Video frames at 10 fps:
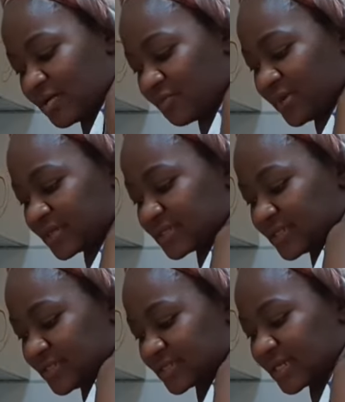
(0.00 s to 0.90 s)
mix
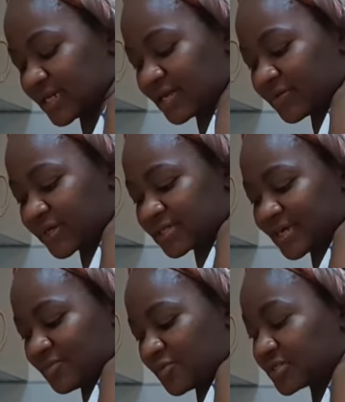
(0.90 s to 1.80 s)
this and I'll get
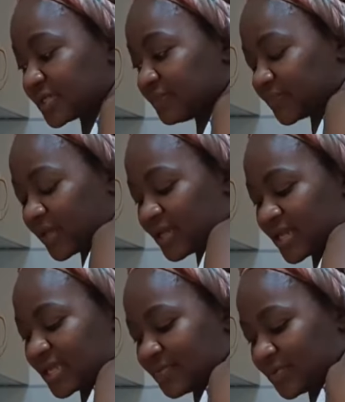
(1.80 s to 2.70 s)
some water and
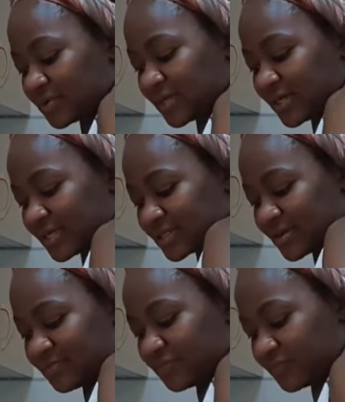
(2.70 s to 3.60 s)
I keep on adding
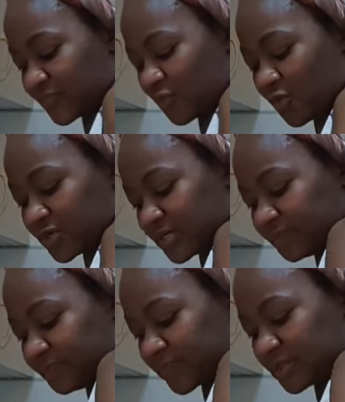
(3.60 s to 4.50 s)
some water
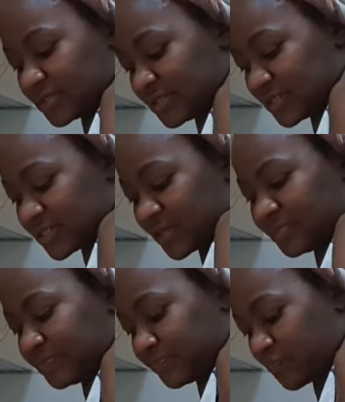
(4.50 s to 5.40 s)
as I
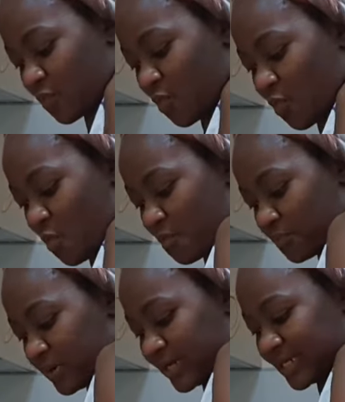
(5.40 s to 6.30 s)

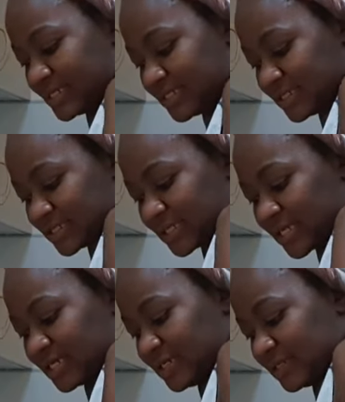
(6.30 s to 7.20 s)
please
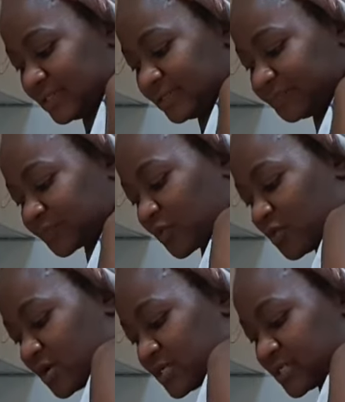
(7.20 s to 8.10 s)

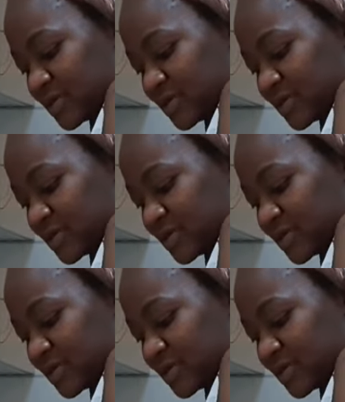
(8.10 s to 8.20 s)
or as I